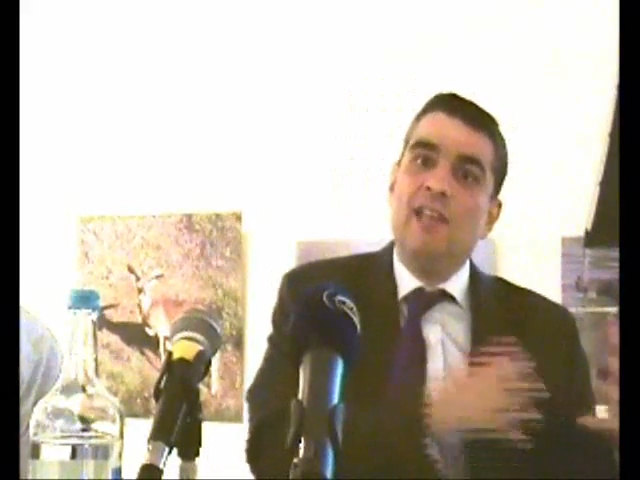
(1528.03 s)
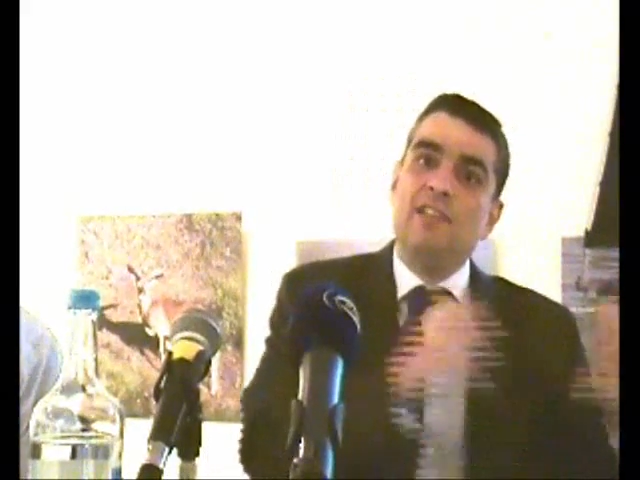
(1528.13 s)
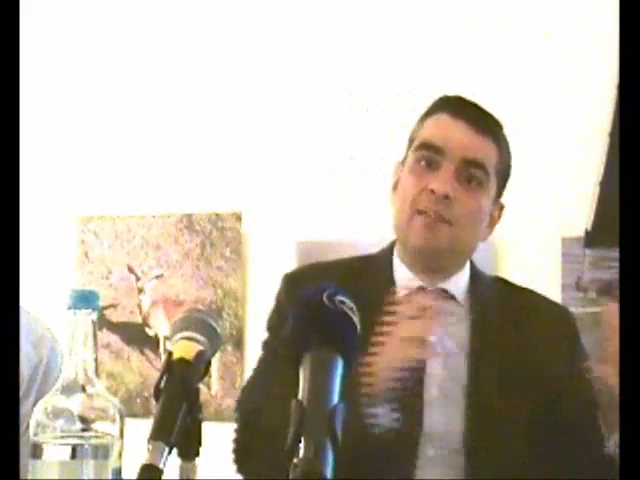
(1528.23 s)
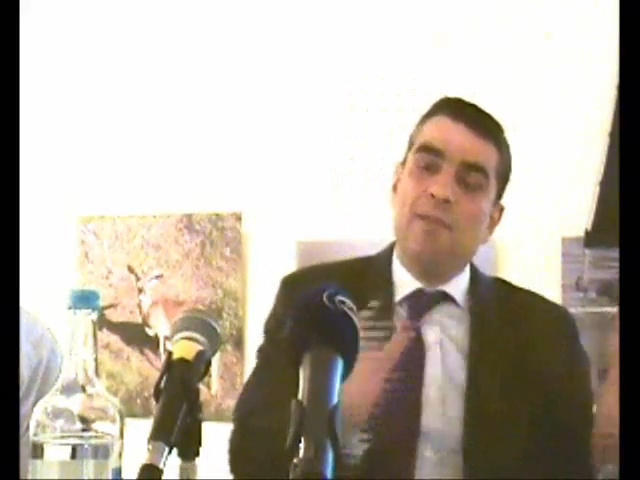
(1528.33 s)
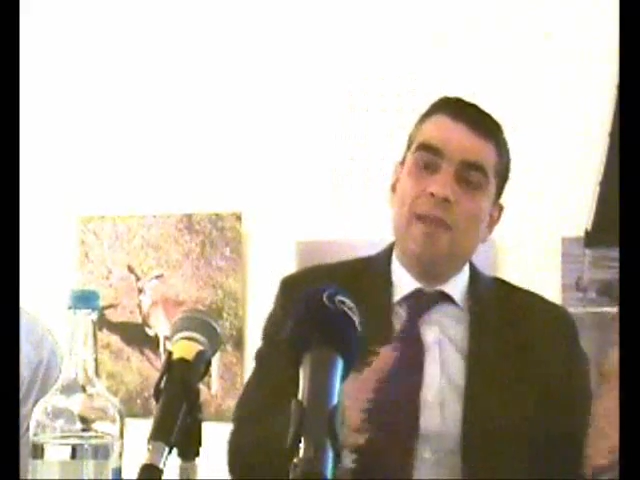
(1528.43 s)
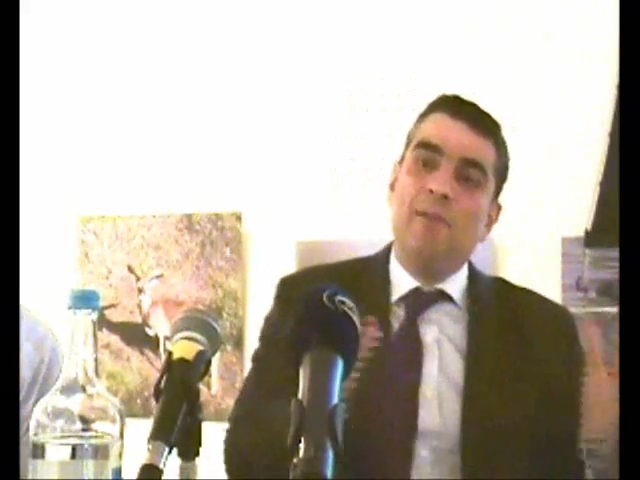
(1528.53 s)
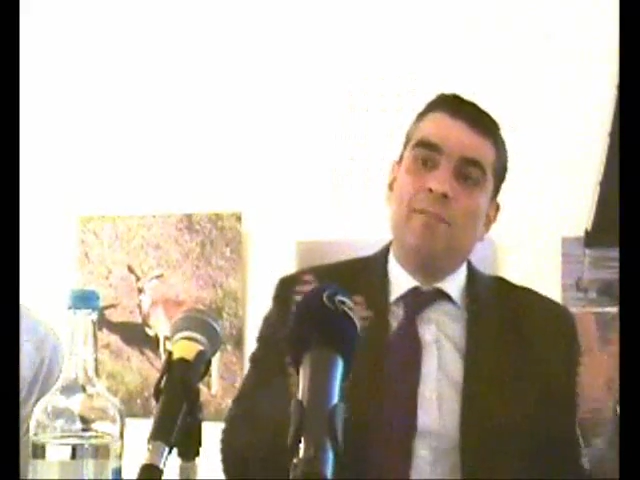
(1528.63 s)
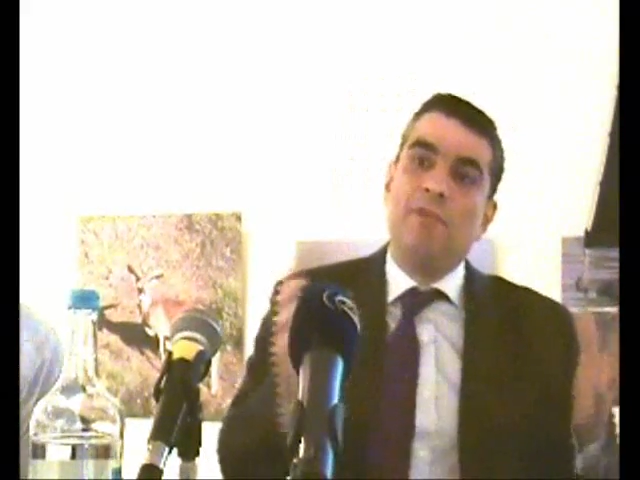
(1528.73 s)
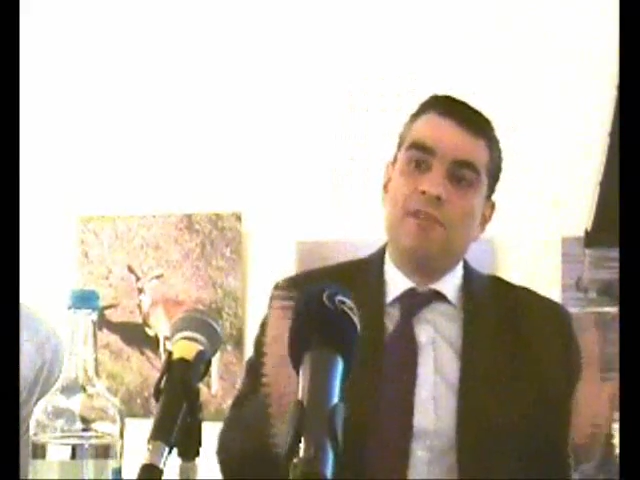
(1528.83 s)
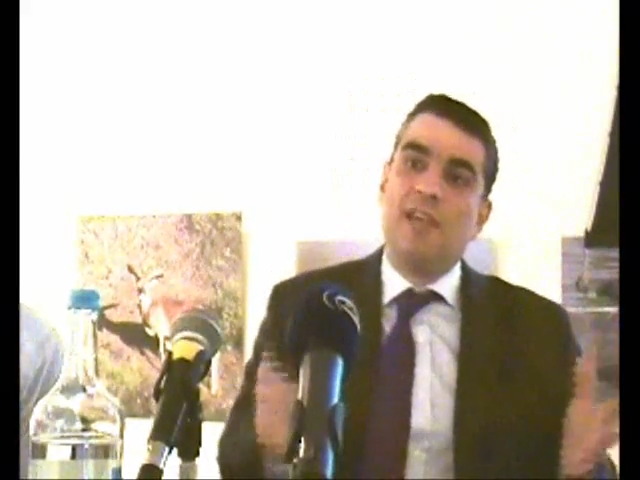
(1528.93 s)
is that
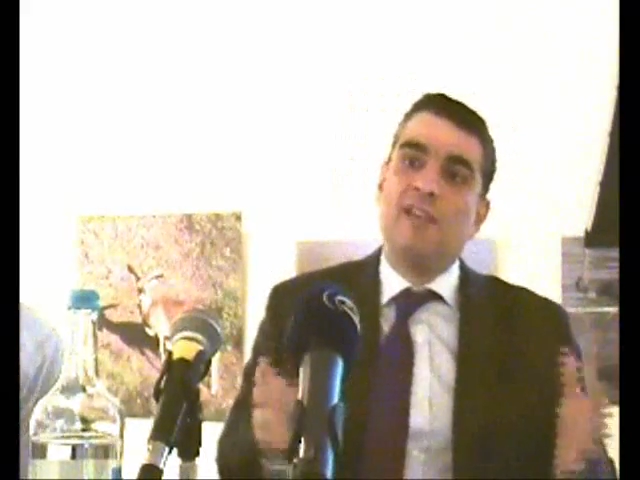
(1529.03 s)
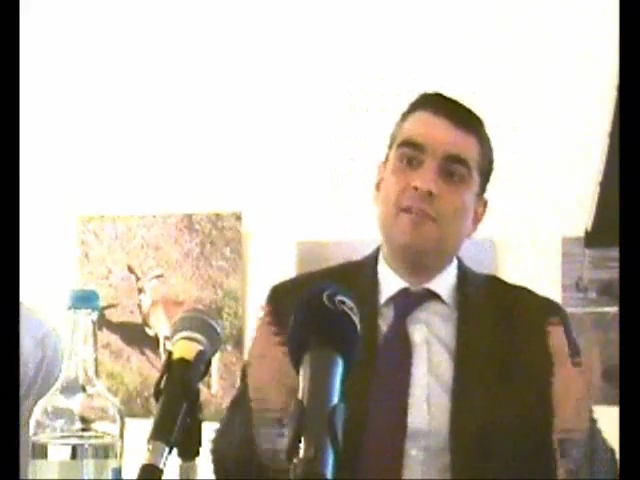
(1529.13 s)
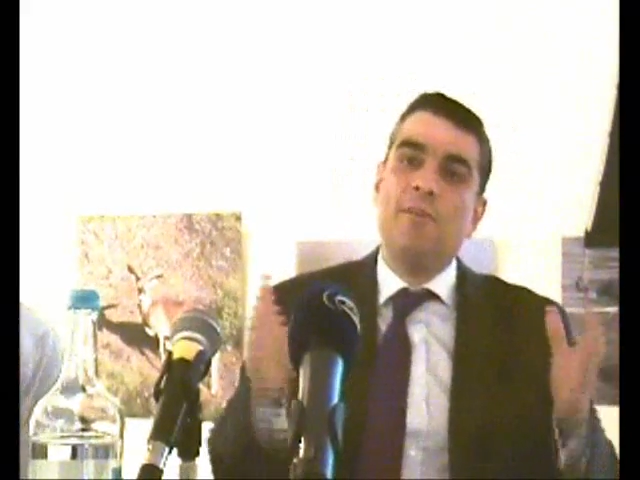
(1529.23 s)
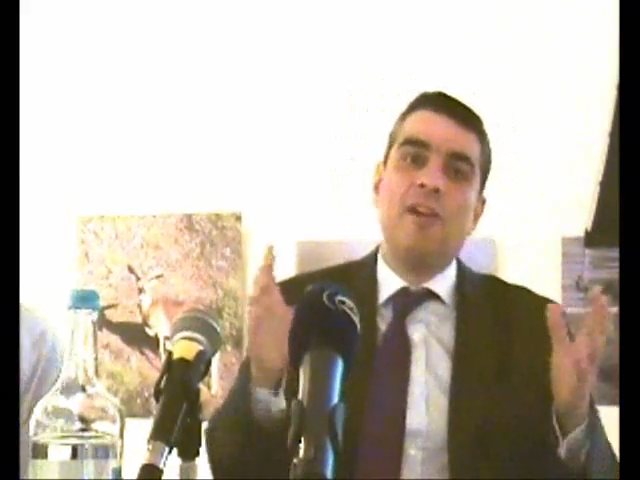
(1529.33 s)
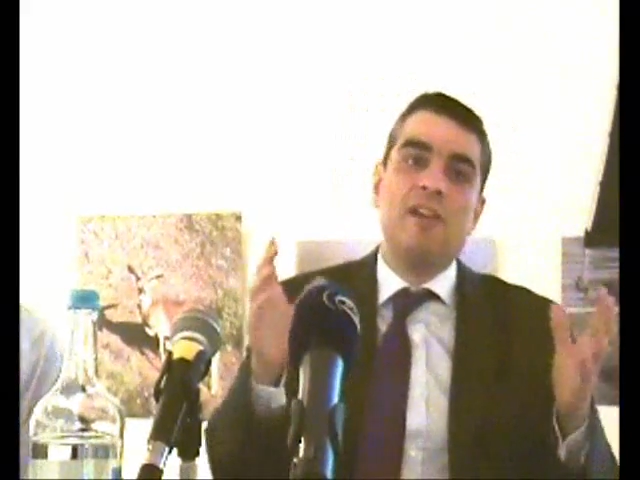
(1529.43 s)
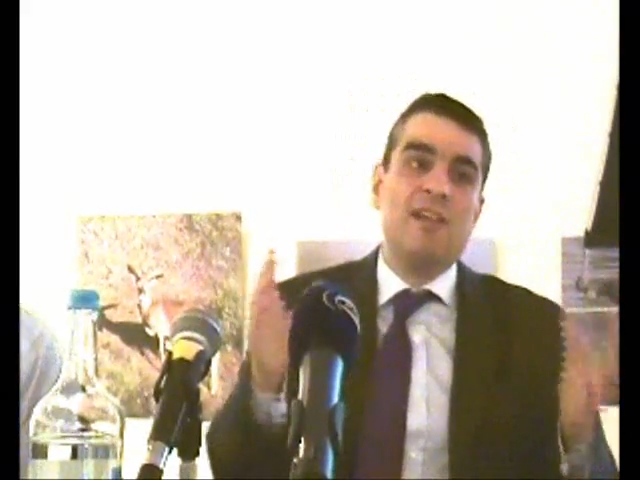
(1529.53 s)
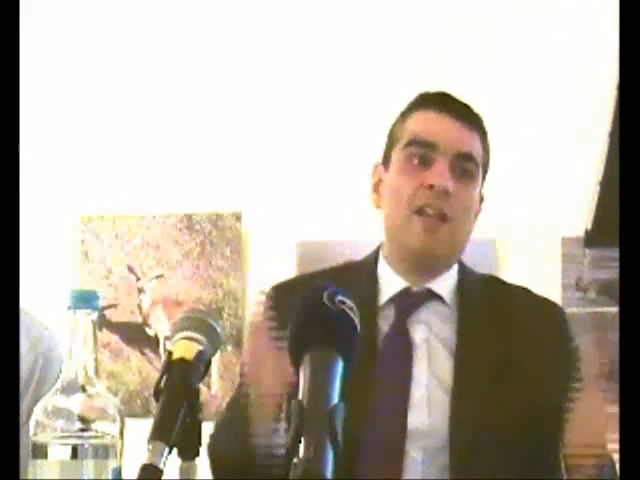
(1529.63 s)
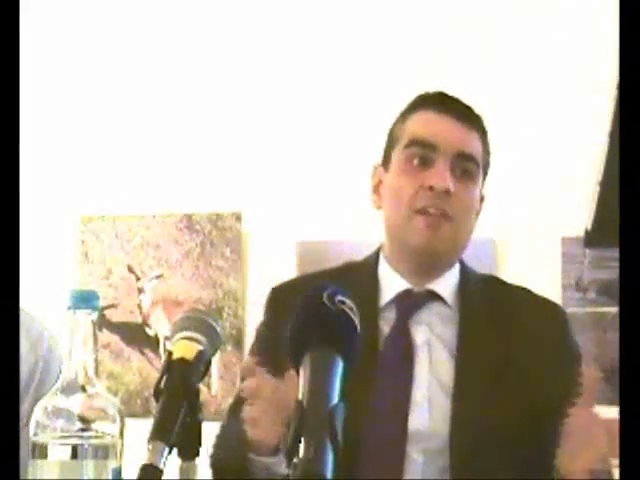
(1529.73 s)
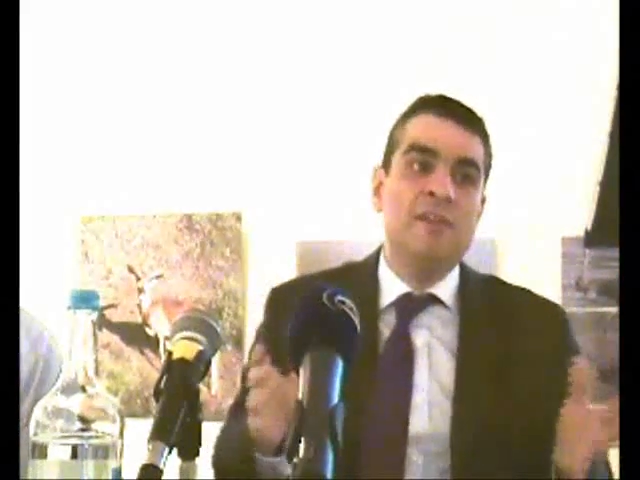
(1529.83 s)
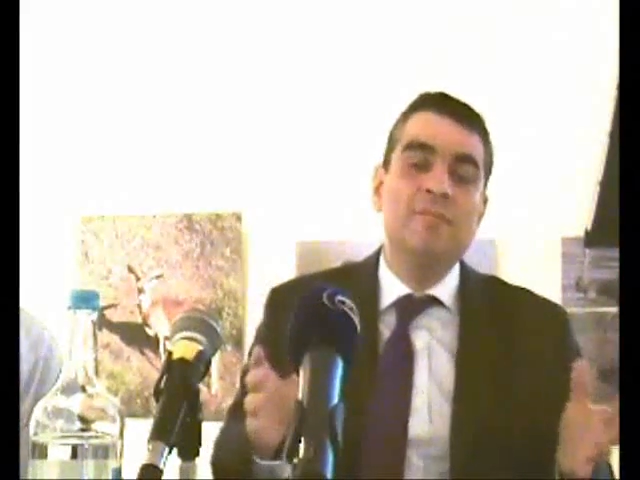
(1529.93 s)
people are protected by
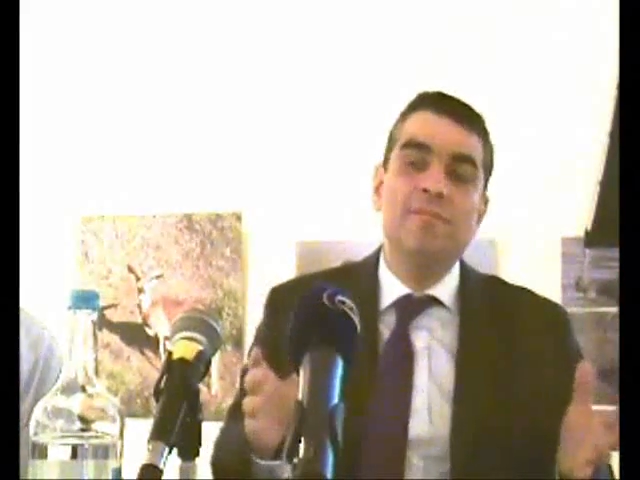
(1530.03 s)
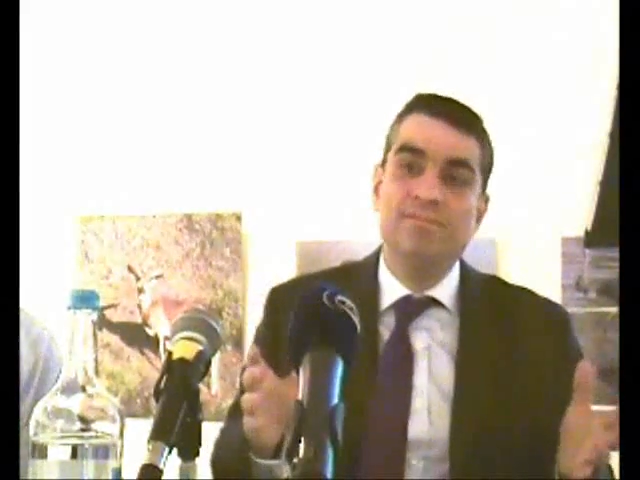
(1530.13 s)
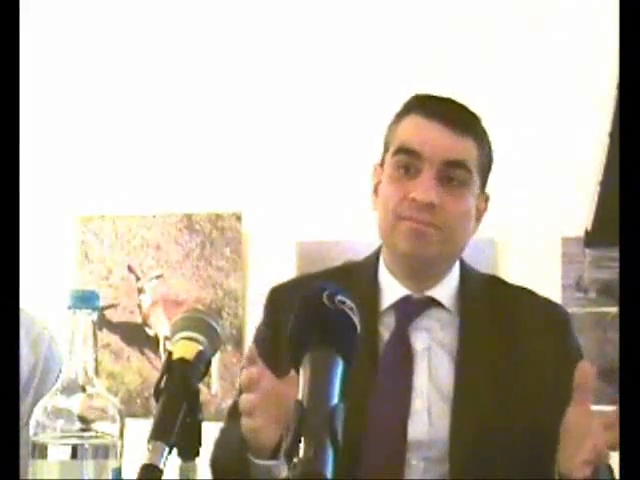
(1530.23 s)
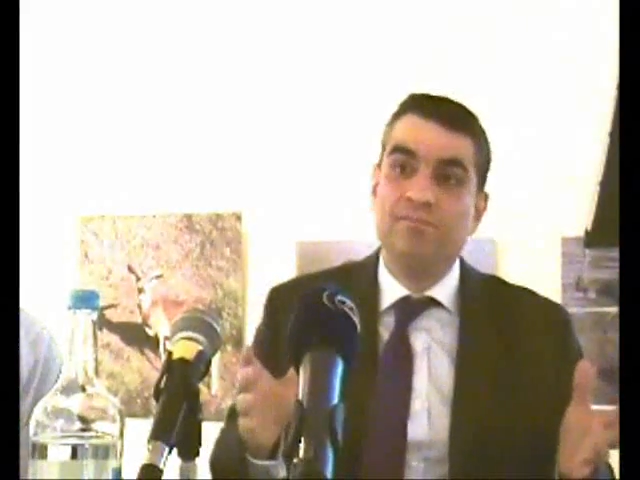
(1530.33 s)
a gun.